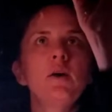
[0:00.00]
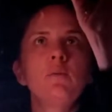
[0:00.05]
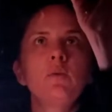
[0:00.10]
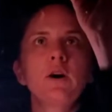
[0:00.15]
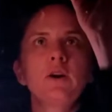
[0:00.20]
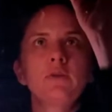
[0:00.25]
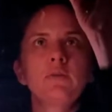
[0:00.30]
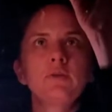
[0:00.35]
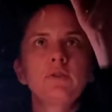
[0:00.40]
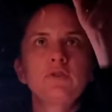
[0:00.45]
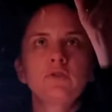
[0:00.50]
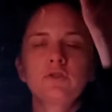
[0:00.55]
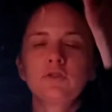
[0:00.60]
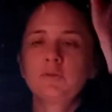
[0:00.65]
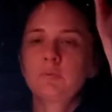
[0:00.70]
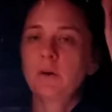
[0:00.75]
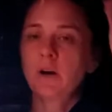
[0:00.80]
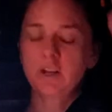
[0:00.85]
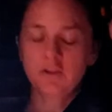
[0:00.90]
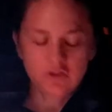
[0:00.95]
water resource
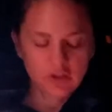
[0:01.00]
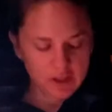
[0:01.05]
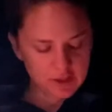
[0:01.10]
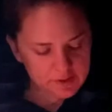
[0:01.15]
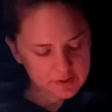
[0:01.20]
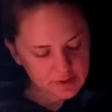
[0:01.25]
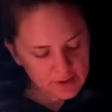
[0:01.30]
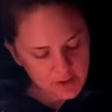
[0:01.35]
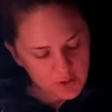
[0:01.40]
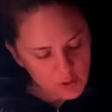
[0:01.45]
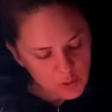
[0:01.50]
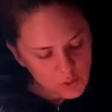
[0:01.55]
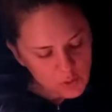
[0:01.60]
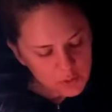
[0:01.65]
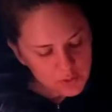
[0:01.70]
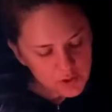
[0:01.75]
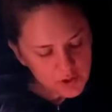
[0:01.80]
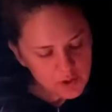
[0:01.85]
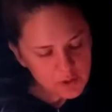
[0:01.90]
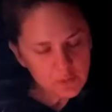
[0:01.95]
projects, the
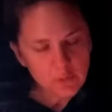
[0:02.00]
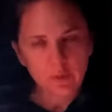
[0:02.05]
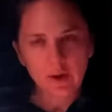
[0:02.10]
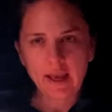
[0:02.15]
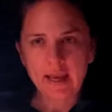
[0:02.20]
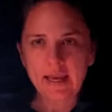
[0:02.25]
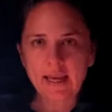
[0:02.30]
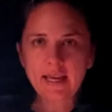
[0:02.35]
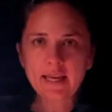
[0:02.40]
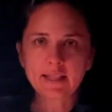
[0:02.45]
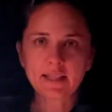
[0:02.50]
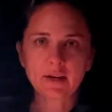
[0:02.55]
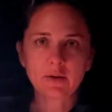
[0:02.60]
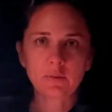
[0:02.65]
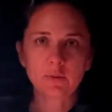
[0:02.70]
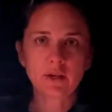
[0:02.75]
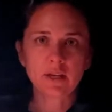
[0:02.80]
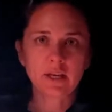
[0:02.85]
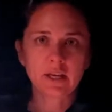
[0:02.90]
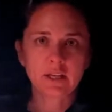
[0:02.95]
only way that
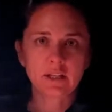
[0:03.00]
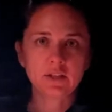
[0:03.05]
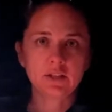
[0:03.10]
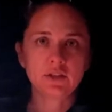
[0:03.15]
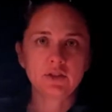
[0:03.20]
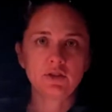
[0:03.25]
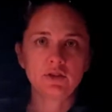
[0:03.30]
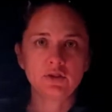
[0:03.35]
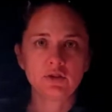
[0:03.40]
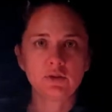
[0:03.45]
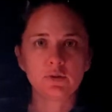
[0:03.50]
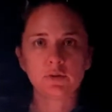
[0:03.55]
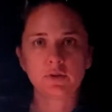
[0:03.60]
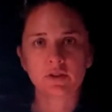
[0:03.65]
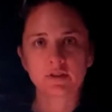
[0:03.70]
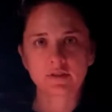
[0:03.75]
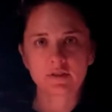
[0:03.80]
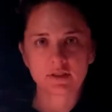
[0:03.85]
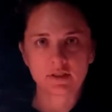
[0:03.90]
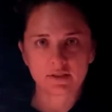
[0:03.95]
we can do
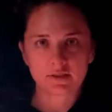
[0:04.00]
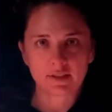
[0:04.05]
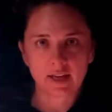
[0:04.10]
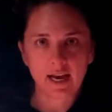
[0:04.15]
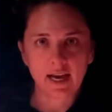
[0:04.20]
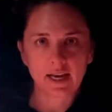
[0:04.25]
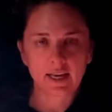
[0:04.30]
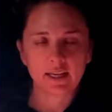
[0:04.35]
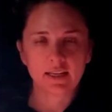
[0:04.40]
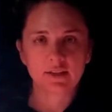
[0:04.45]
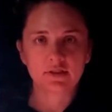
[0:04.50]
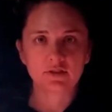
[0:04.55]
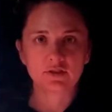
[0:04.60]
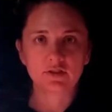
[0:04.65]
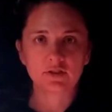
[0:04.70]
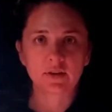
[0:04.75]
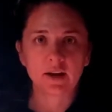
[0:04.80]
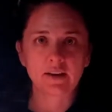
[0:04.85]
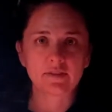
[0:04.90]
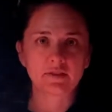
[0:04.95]
this design is
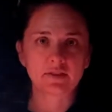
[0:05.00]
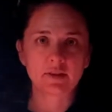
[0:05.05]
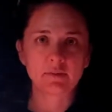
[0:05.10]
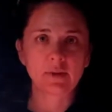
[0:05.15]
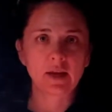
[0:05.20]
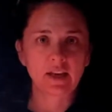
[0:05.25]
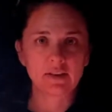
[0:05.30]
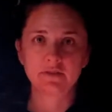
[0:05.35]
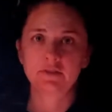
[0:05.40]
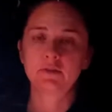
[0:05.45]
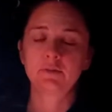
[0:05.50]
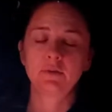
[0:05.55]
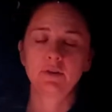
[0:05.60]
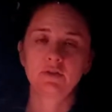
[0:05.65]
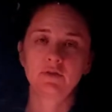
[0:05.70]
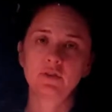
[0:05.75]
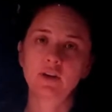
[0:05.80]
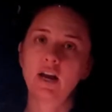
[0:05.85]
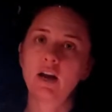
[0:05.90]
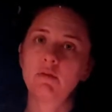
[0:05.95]
to have some
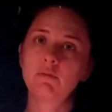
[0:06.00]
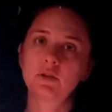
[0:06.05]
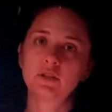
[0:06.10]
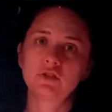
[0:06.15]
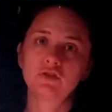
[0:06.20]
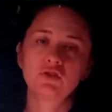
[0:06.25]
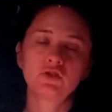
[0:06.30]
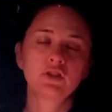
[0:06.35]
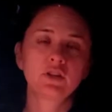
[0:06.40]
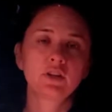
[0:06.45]
estimate for how much